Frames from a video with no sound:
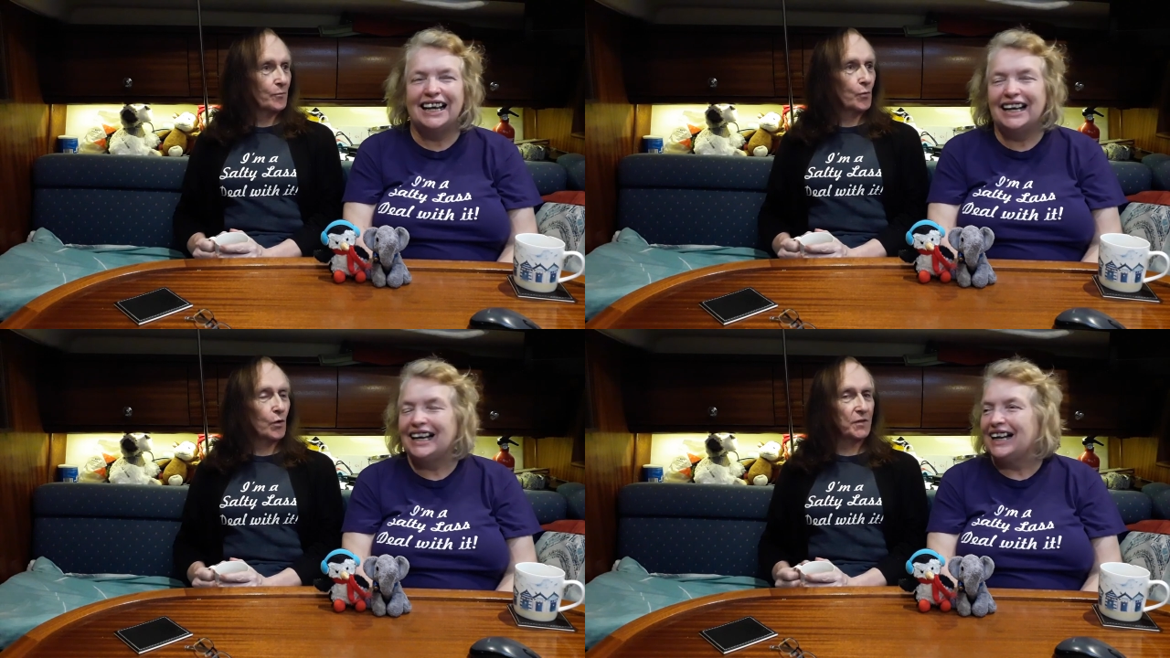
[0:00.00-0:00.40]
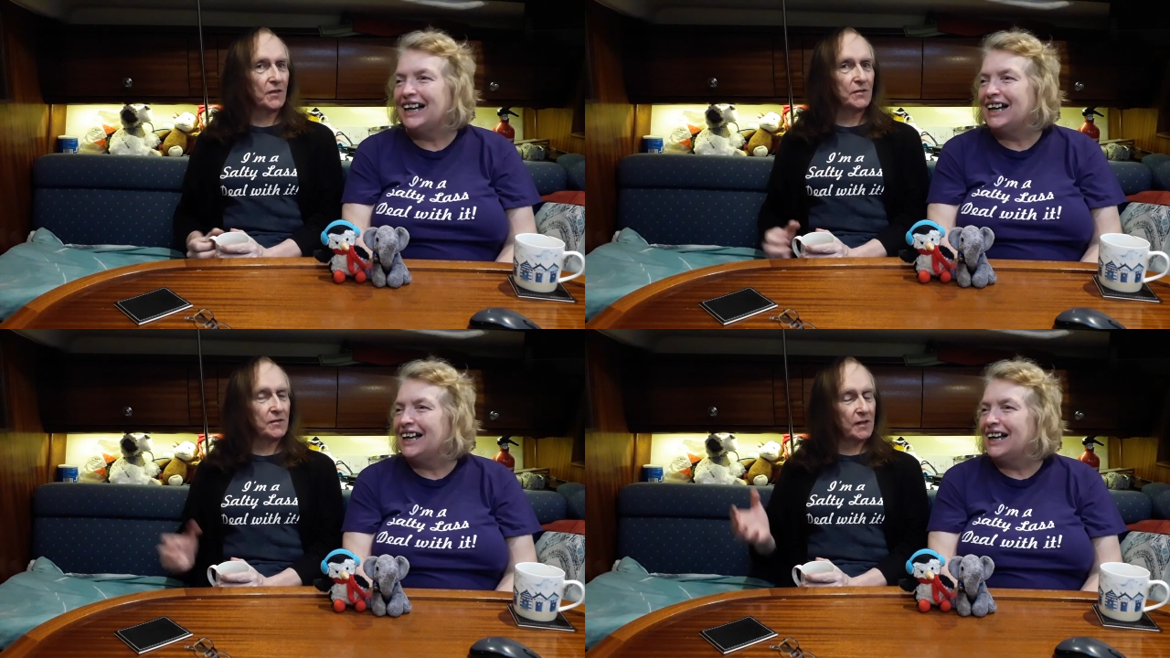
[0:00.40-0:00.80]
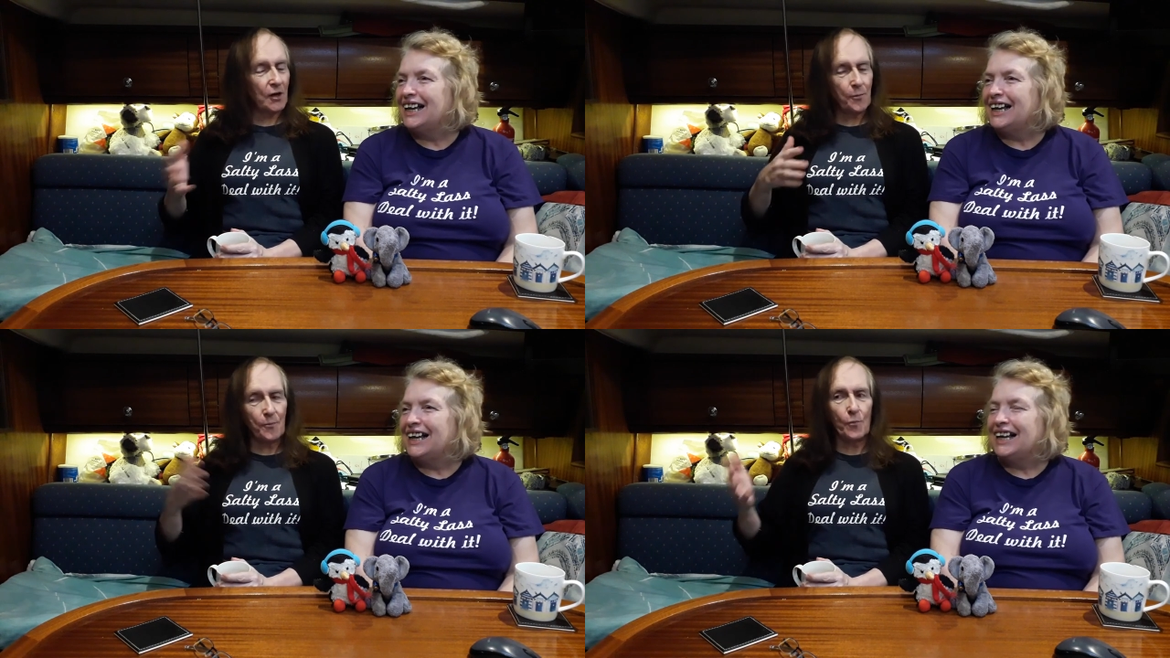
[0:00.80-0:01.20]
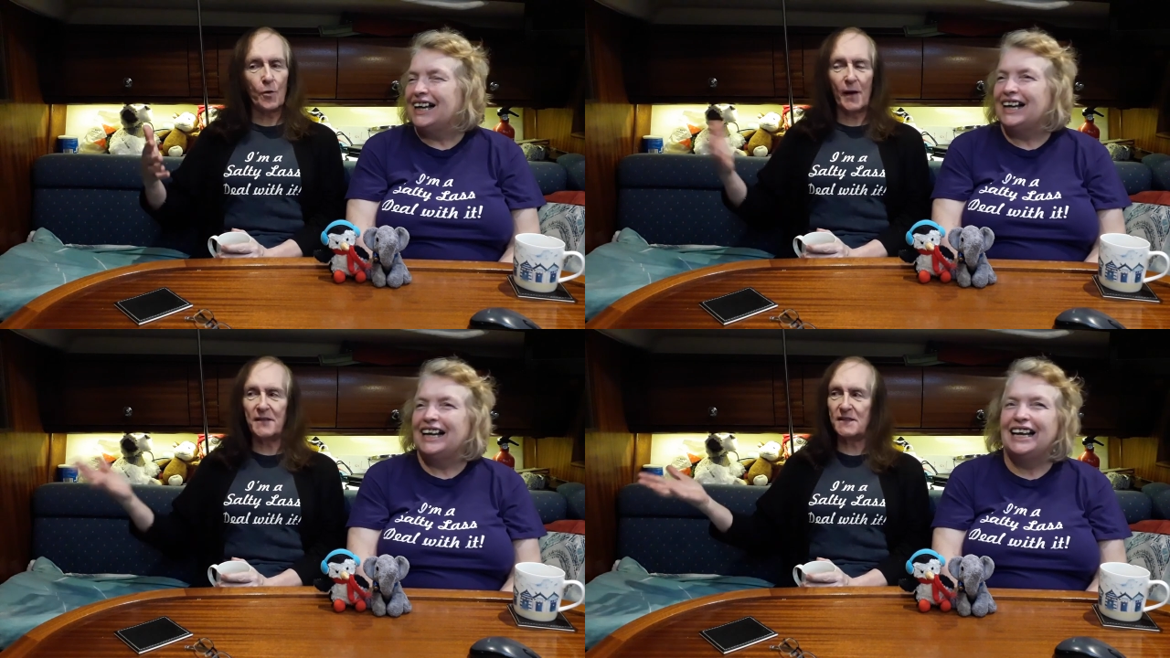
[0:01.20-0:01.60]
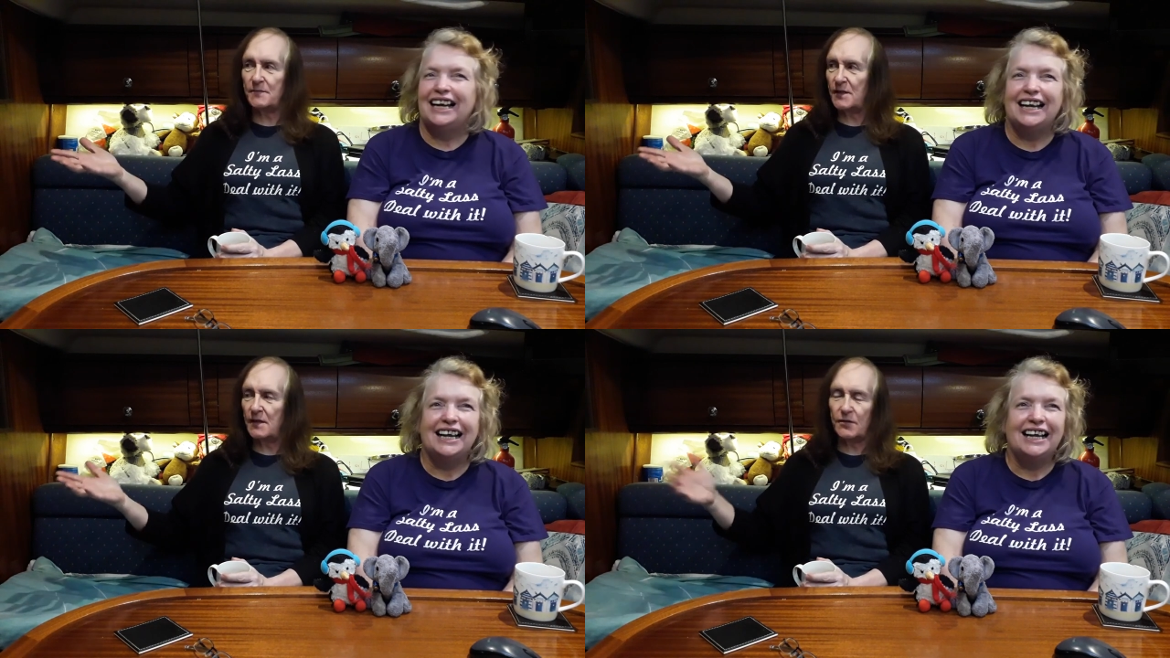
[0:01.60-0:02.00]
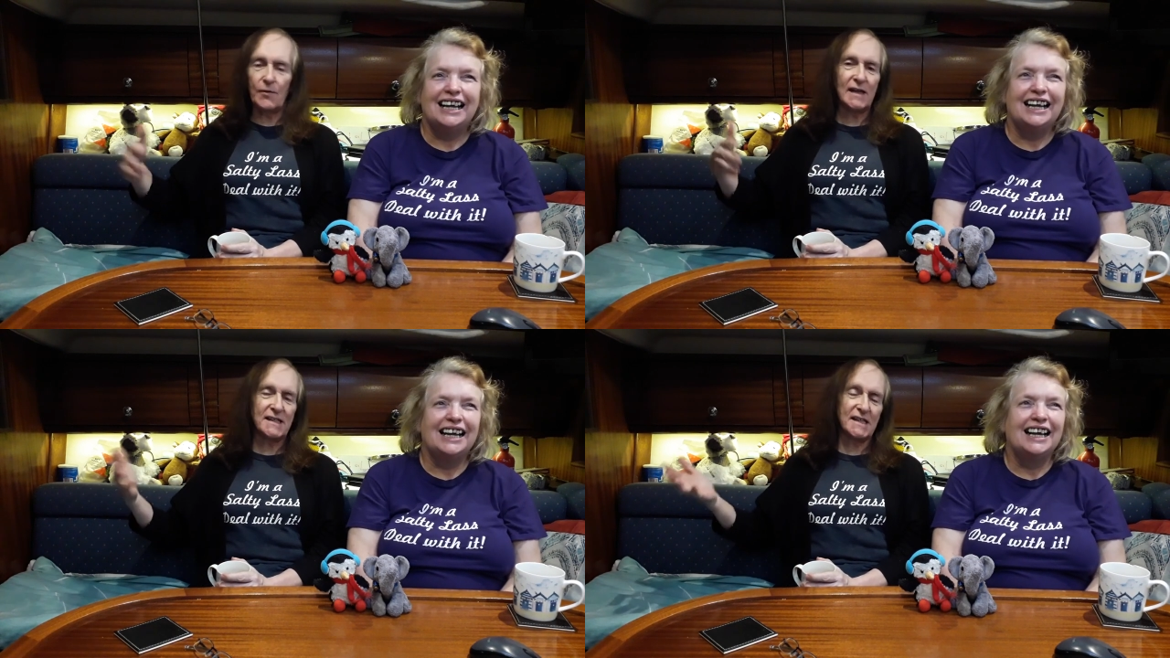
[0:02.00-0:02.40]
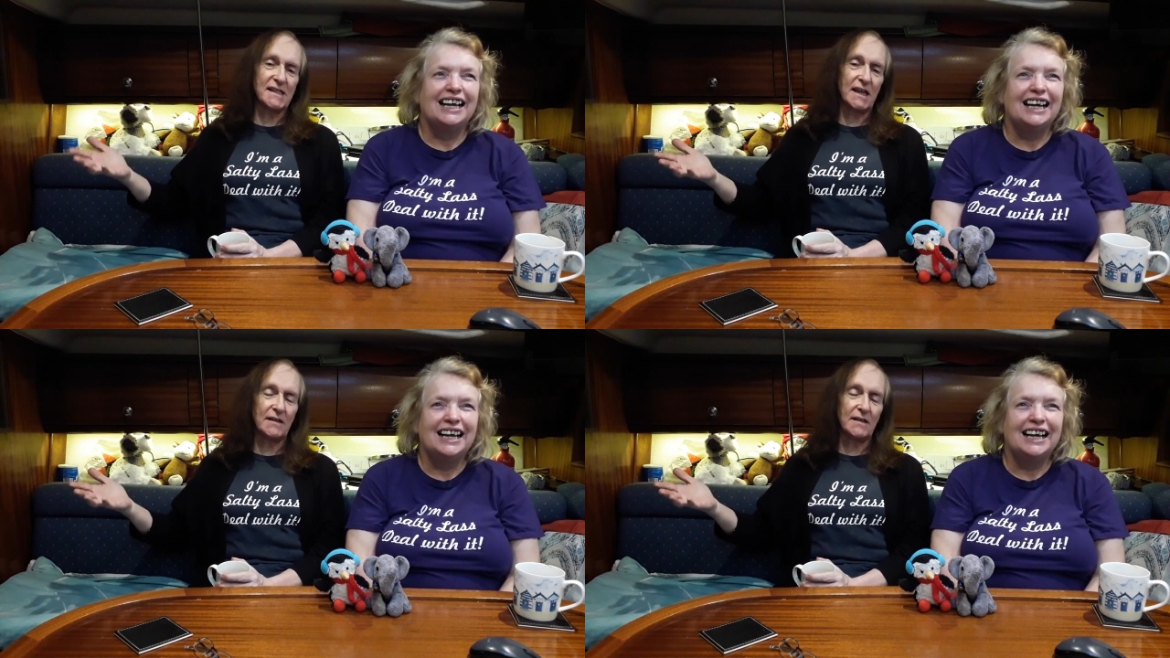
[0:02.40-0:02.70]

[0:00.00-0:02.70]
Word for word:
Speaker 1: more than, you know, more by the, the, the rising and setting